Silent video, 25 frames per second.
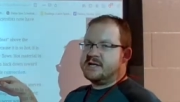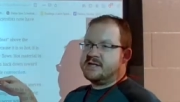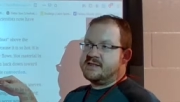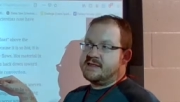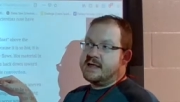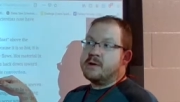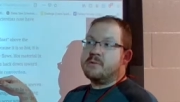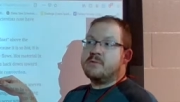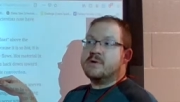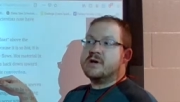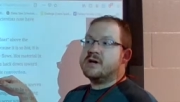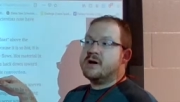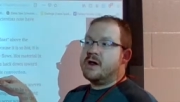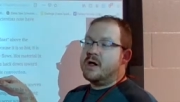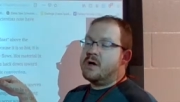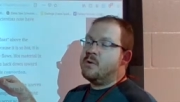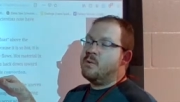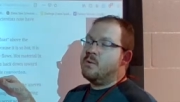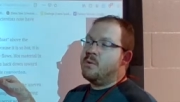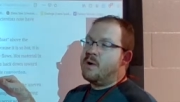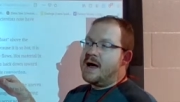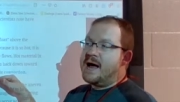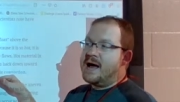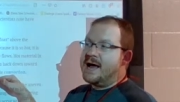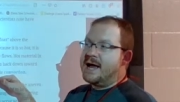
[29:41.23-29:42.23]
and they want to know
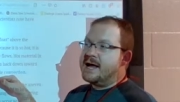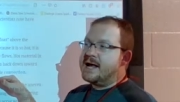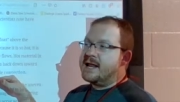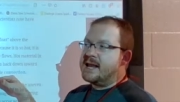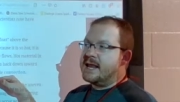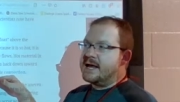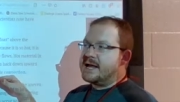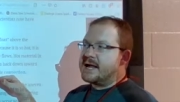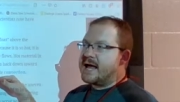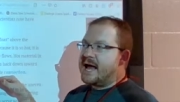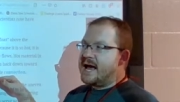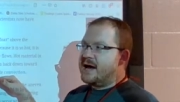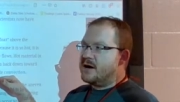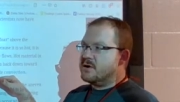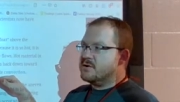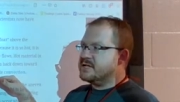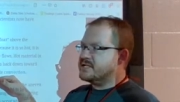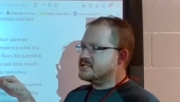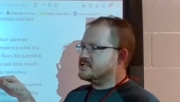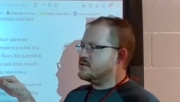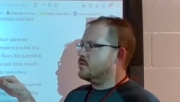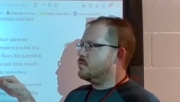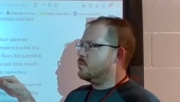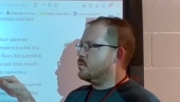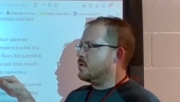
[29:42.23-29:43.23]
why. Like, how
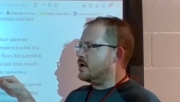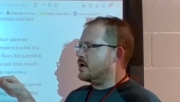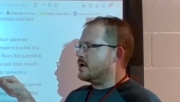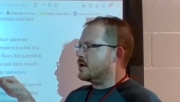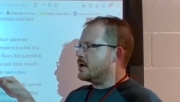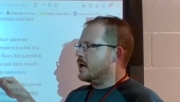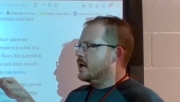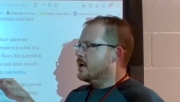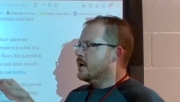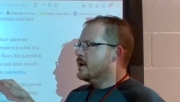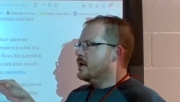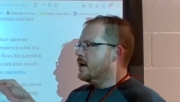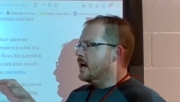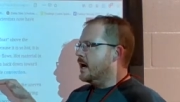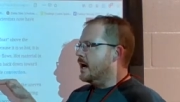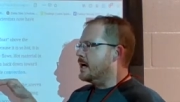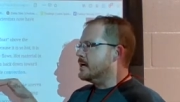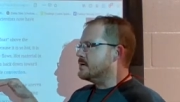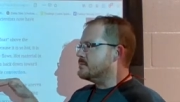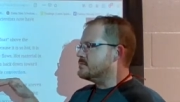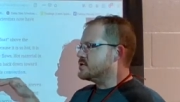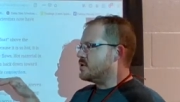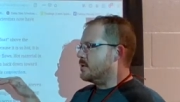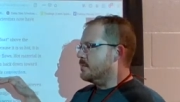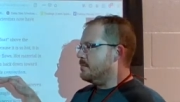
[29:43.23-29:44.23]
does it work?
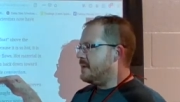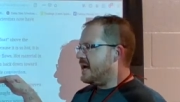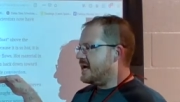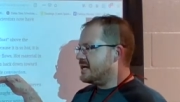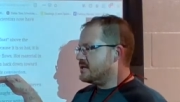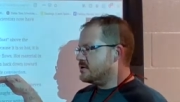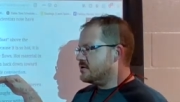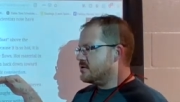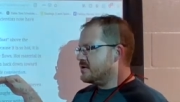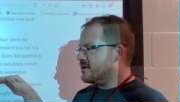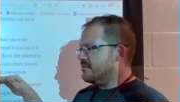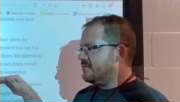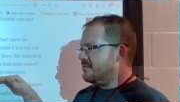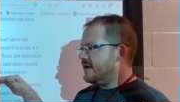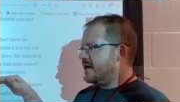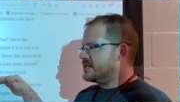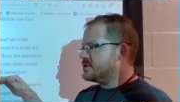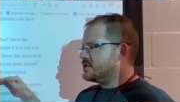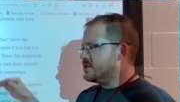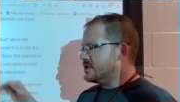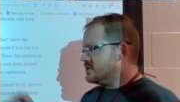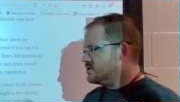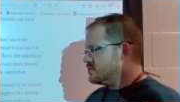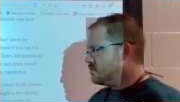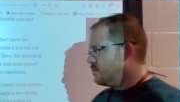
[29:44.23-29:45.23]
Um, so mantle
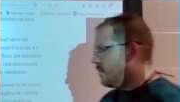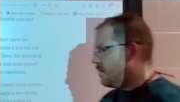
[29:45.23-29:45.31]
convection is